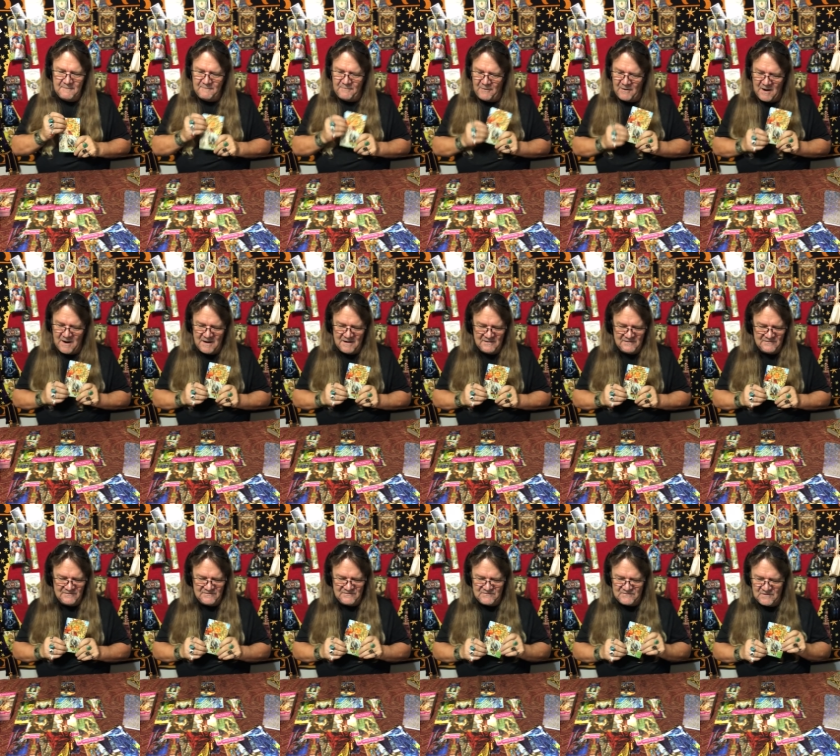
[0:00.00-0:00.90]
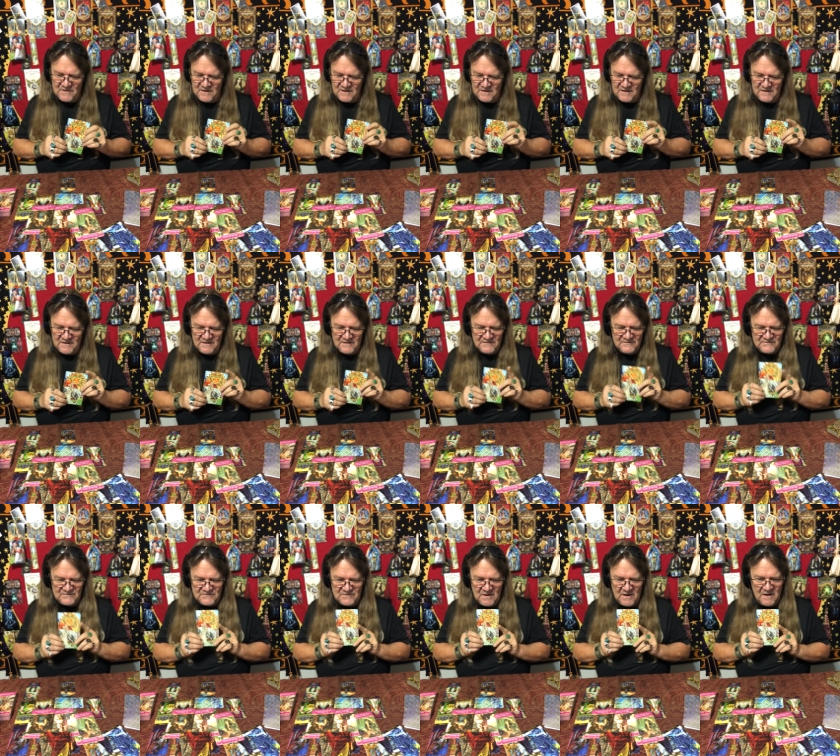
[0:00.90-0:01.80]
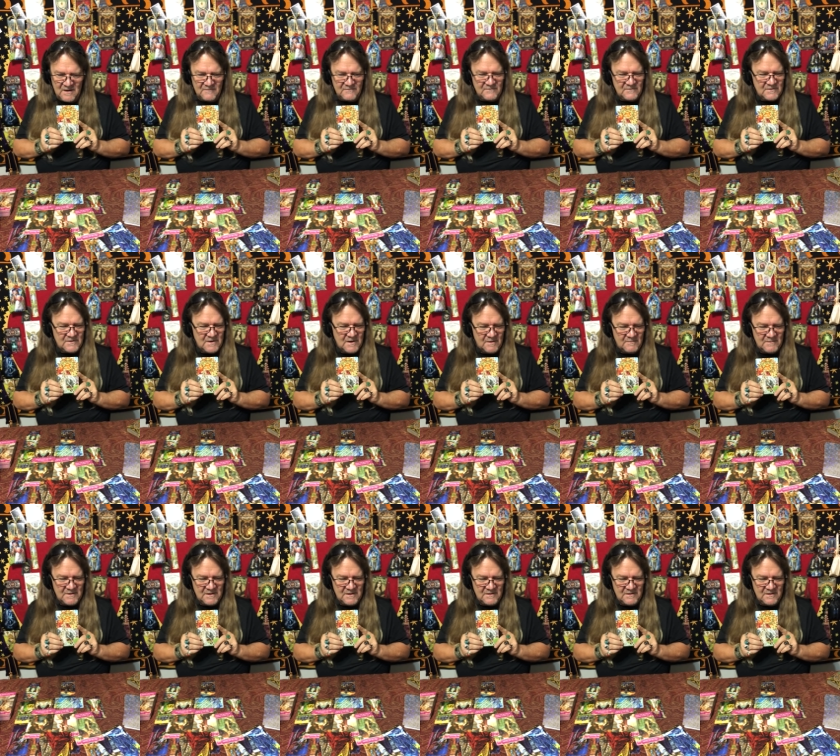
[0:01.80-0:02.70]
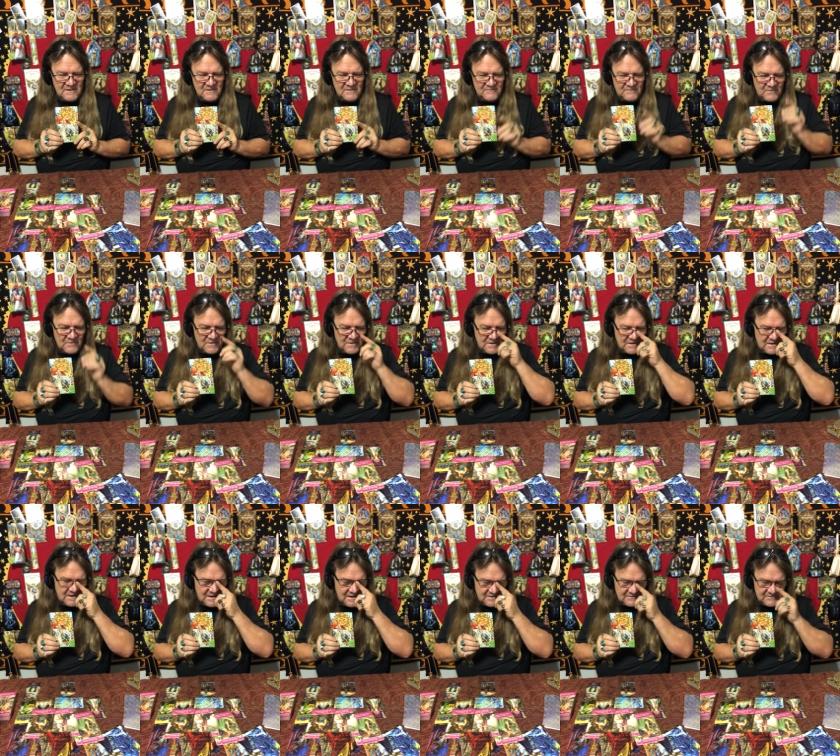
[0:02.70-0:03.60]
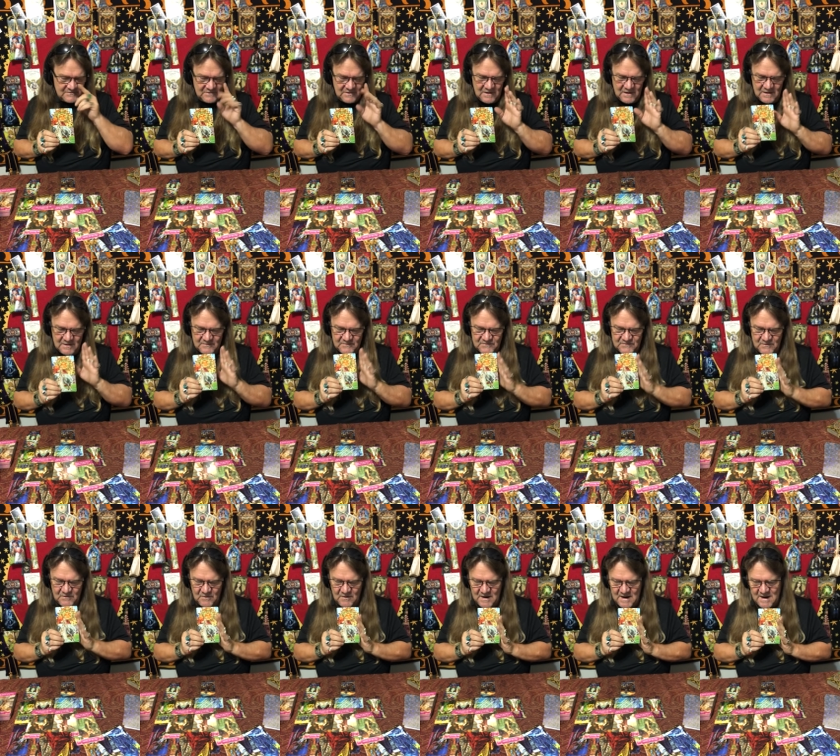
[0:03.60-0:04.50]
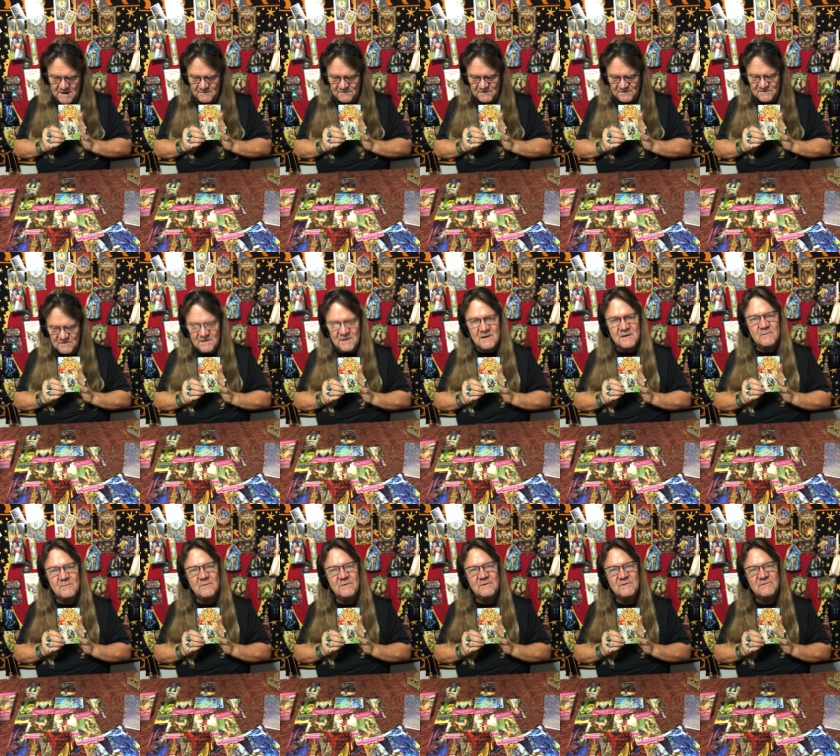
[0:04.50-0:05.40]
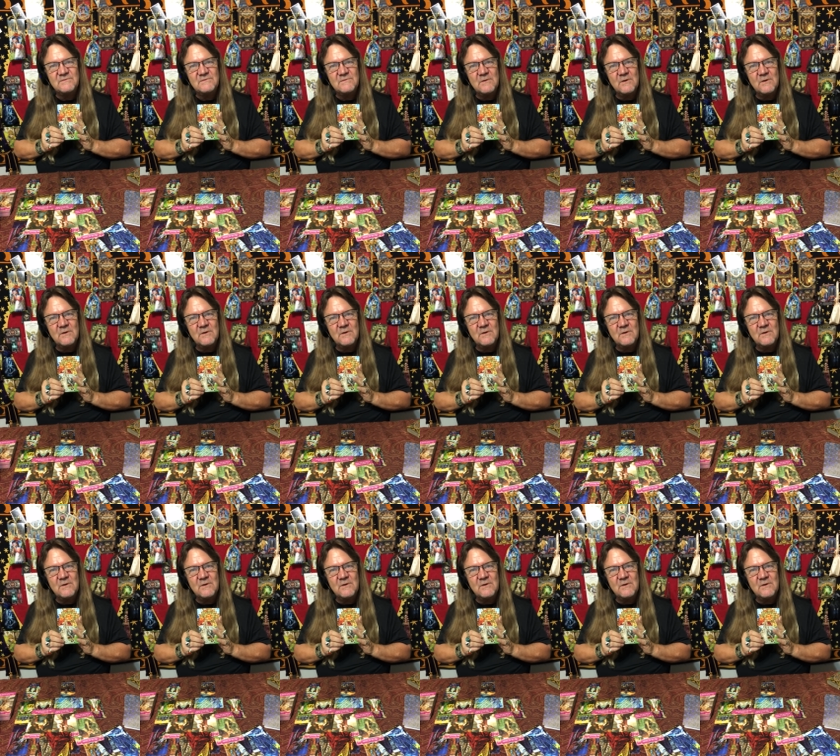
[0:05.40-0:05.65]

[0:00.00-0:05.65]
Bright, sunny stuff coming in here for you, Cancer. I am so happy to end with this